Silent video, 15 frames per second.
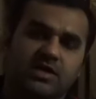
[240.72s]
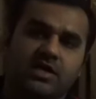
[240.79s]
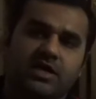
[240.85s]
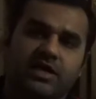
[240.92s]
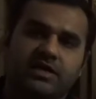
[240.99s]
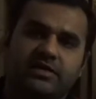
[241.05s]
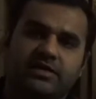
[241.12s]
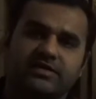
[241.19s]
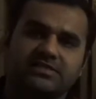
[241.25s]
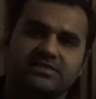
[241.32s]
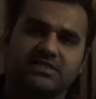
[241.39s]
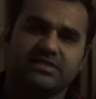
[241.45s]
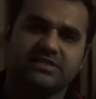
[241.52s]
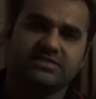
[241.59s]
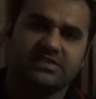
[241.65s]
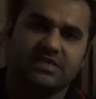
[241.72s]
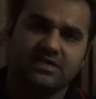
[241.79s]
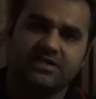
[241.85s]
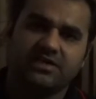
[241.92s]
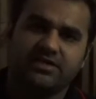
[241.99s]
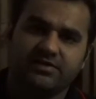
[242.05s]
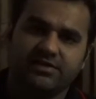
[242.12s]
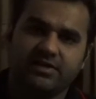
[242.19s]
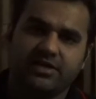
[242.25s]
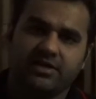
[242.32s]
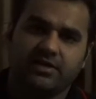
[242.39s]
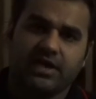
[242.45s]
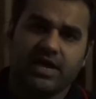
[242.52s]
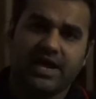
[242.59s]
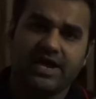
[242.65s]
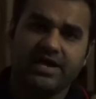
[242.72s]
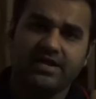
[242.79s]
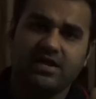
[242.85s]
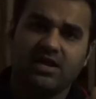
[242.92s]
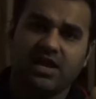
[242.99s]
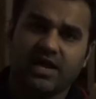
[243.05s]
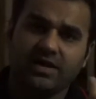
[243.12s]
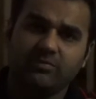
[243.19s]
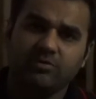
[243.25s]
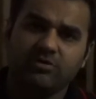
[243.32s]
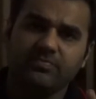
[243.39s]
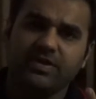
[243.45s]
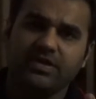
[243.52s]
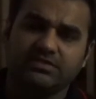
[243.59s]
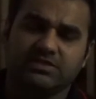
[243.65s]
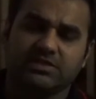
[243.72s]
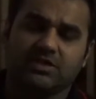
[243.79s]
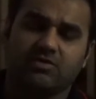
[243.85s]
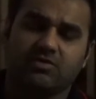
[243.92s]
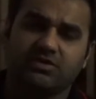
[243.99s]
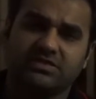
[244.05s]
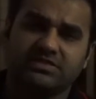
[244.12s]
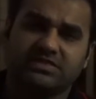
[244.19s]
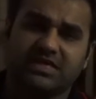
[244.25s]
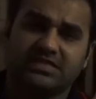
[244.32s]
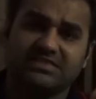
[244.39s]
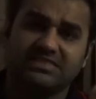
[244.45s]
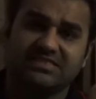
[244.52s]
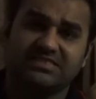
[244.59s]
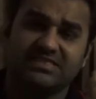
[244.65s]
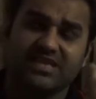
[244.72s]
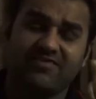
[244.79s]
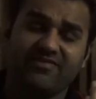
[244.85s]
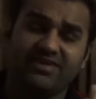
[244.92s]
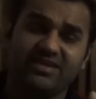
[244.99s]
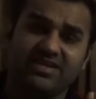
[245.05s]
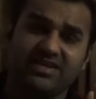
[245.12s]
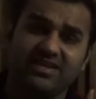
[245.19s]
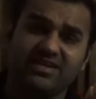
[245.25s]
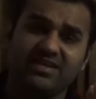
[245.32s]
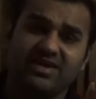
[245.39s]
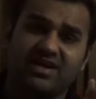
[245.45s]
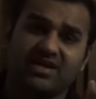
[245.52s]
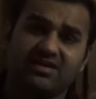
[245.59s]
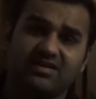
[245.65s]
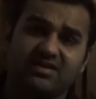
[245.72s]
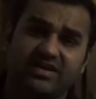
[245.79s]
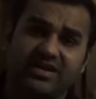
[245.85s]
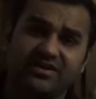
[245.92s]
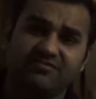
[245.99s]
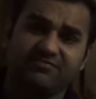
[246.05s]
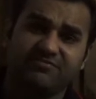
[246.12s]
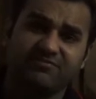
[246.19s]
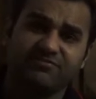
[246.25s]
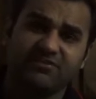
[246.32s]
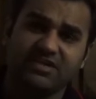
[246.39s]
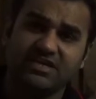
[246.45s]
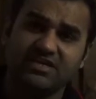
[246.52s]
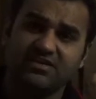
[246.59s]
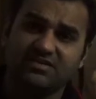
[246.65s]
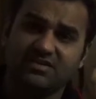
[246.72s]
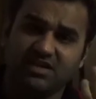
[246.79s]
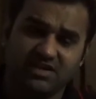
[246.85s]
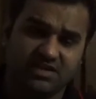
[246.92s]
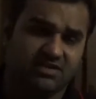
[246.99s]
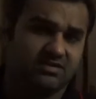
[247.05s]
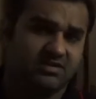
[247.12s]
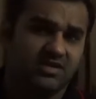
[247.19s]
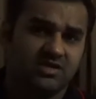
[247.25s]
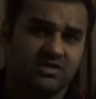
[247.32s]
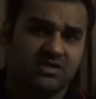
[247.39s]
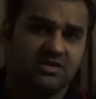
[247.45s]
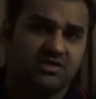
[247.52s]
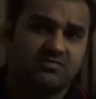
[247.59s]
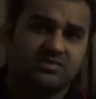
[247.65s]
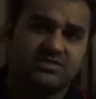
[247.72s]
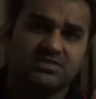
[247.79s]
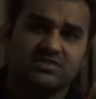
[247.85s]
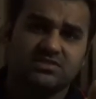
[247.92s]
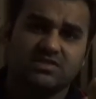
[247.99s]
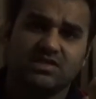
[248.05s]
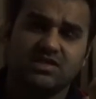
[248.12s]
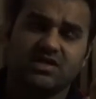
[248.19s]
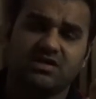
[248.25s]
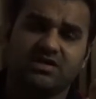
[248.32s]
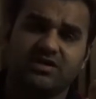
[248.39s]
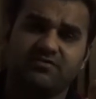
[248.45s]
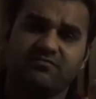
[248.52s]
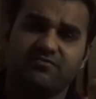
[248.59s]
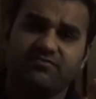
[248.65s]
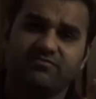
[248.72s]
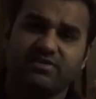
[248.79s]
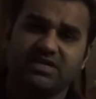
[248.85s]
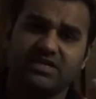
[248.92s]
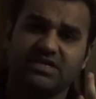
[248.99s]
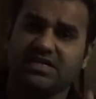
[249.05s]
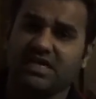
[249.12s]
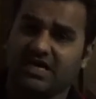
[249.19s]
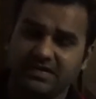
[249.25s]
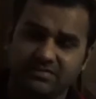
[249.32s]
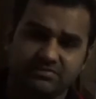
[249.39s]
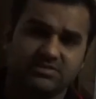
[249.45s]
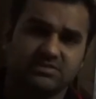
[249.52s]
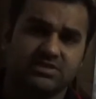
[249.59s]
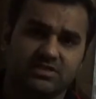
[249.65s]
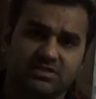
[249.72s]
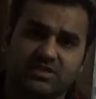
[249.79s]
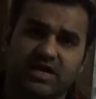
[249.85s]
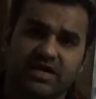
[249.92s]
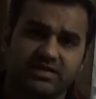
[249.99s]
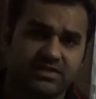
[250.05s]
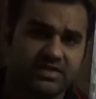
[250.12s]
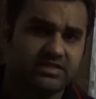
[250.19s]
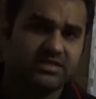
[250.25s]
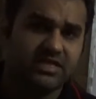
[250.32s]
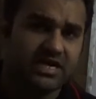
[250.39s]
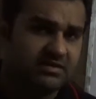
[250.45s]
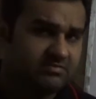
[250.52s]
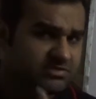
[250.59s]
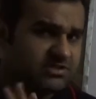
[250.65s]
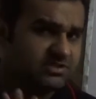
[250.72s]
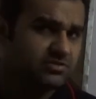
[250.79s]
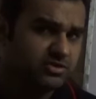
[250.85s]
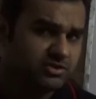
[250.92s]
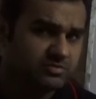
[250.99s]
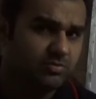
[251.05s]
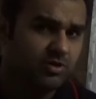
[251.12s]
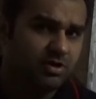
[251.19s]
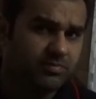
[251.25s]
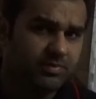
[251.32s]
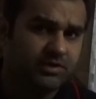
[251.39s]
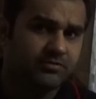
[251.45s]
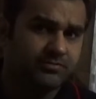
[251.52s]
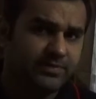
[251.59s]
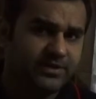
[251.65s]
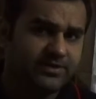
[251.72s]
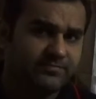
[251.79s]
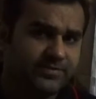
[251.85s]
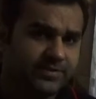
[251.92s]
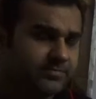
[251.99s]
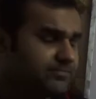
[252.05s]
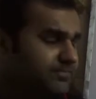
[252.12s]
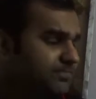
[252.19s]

Interest rate is 100 trillion. And LIBOR-based security size is 1750 trillion. Which is 350 times than that, which is not a small amount, believe me.